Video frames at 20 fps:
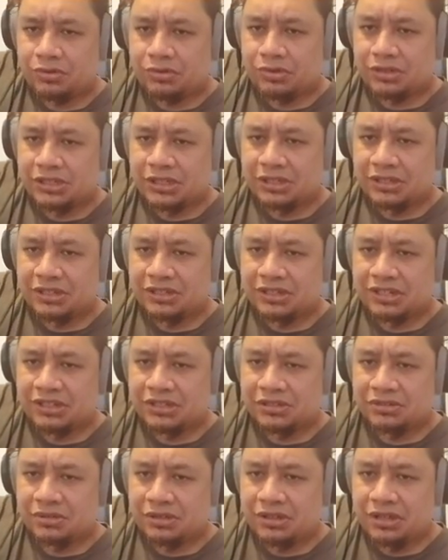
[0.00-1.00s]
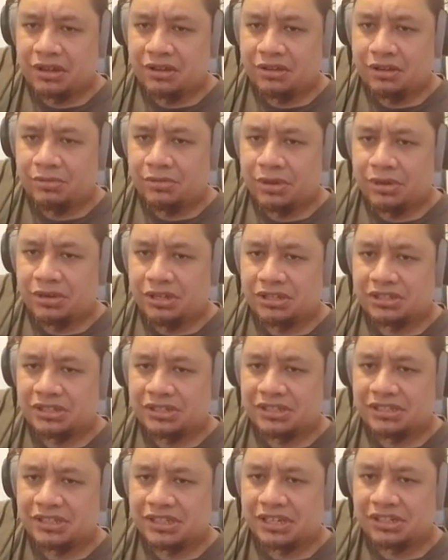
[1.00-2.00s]
So the D string there, I'm only
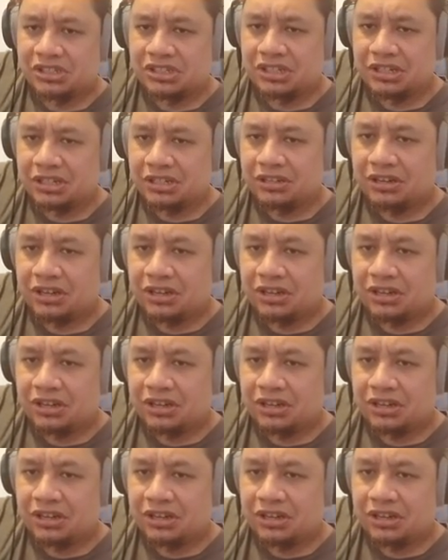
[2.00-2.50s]
just touching it.